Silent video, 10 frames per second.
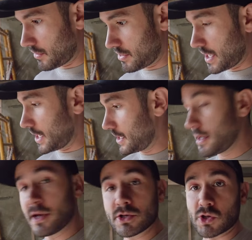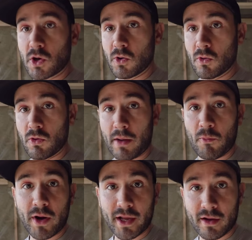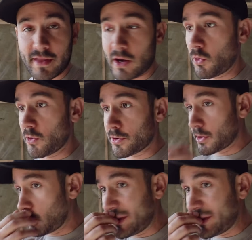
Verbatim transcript: then. So I'm waiting on that order.